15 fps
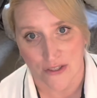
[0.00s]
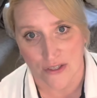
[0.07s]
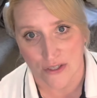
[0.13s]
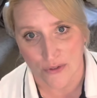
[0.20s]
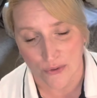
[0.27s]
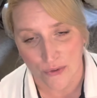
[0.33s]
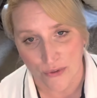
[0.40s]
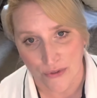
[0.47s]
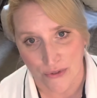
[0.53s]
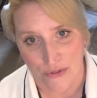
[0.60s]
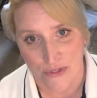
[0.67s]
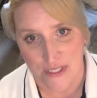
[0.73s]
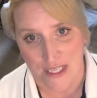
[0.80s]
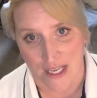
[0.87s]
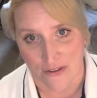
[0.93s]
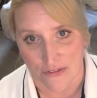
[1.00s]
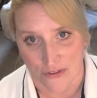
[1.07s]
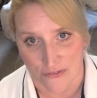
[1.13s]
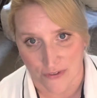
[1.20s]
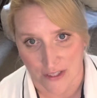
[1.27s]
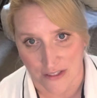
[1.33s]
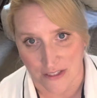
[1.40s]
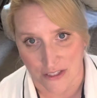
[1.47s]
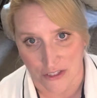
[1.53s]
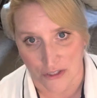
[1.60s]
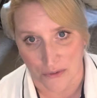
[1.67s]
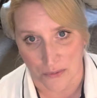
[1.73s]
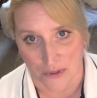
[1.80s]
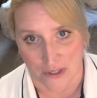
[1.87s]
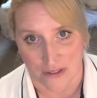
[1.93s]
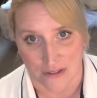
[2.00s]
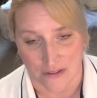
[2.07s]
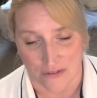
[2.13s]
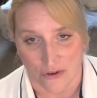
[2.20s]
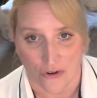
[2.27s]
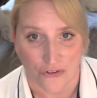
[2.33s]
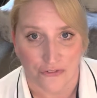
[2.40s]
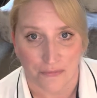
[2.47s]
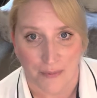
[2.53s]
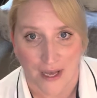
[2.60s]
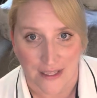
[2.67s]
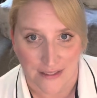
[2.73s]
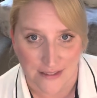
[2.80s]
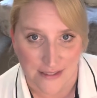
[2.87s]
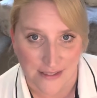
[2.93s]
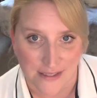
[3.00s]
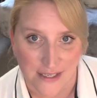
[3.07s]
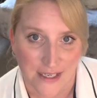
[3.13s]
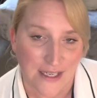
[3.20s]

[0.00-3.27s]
can hold on to if you felt that you were off balance.